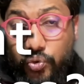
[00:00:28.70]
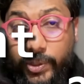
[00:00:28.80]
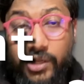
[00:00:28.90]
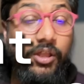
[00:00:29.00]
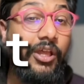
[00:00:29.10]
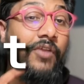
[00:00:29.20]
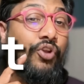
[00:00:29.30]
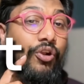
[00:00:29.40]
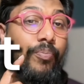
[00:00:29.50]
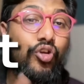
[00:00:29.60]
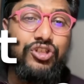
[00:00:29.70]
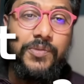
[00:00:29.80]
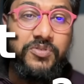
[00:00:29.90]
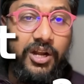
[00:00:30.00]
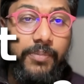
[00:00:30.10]
to it? If you're a pro
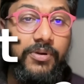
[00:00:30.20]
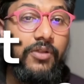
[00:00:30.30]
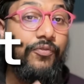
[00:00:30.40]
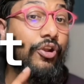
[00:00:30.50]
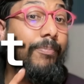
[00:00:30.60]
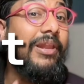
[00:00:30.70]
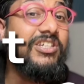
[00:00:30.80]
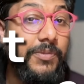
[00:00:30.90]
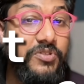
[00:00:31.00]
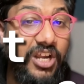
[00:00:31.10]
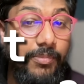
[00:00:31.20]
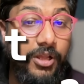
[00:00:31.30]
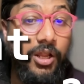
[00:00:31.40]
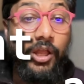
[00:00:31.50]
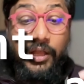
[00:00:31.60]
subscriber, if you're a plus
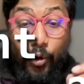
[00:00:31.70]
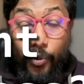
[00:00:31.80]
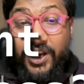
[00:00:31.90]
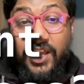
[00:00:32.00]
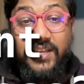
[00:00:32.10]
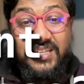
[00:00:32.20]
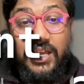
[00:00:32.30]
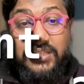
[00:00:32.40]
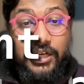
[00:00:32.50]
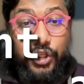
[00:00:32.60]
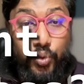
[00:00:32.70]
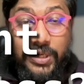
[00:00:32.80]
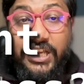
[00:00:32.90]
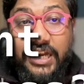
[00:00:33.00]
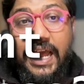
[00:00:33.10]
subscriber, OpenAI says that you
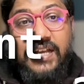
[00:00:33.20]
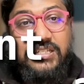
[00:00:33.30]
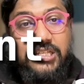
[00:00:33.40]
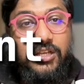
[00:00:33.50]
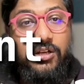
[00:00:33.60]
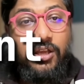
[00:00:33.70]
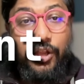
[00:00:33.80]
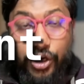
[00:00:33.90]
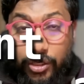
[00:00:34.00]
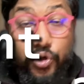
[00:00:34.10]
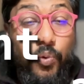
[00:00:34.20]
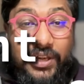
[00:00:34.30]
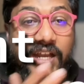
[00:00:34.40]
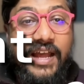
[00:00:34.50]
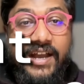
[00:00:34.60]
will get access it, you will
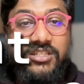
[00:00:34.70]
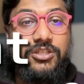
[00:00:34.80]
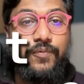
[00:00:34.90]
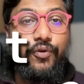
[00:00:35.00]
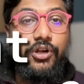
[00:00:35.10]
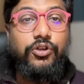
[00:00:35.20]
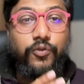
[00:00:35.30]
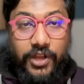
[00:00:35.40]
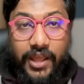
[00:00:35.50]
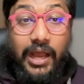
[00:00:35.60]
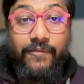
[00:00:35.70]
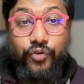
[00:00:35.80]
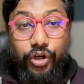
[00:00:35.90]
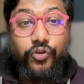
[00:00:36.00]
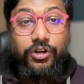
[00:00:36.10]
get access for it today. I've
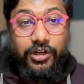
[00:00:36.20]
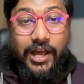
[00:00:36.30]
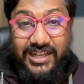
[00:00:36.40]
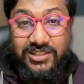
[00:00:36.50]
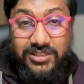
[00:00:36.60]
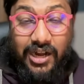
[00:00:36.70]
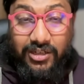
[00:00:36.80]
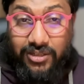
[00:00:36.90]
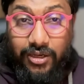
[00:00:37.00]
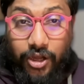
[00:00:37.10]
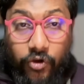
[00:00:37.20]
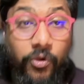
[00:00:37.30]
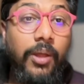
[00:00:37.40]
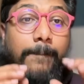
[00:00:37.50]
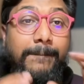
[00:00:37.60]
not gotten access until now,
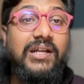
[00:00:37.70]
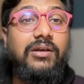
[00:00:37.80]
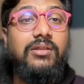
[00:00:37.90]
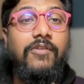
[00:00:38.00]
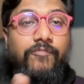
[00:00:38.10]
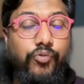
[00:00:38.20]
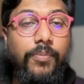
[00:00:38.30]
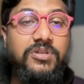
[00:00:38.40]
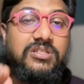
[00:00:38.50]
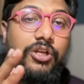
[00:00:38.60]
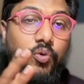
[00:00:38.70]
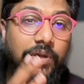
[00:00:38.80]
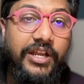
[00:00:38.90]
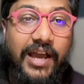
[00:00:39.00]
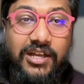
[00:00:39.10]
but they've promised that you will
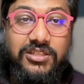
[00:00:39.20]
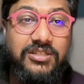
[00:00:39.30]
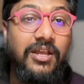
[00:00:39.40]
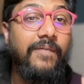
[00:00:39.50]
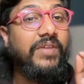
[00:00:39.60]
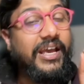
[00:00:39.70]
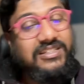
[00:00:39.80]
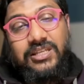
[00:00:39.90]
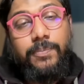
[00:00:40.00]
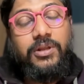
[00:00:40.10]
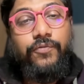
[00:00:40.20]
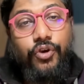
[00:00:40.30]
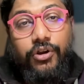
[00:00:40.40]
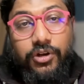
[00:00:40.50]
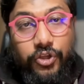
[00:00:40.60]
get access, except if
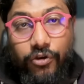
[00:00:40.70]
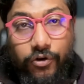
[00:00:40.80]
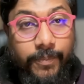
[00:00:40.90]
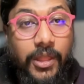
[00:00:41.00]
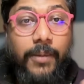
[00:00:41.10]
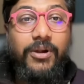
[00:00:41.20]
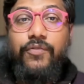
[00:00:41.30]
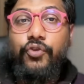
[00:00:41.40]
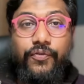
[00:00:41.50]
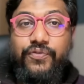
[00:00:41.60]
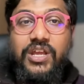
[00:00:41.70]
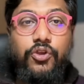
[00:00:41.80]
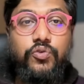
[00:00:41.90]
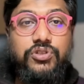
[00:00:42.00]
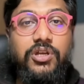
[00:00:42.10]
you're in Europe. But if you're a free
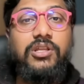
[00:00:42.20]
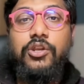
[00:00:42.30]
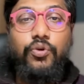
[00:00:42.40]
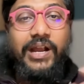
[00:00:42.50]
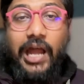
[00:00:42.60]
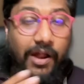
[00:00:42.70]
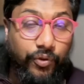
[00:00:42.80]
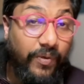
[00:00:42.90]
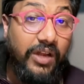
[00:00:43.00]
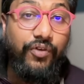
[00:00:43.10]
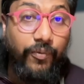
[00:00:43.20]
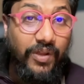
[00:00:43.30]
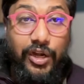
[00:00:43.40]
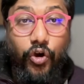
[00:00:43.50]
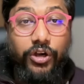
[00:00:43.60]
user, then you might have to wait for a
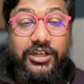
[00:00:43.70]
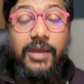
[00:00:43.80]
very long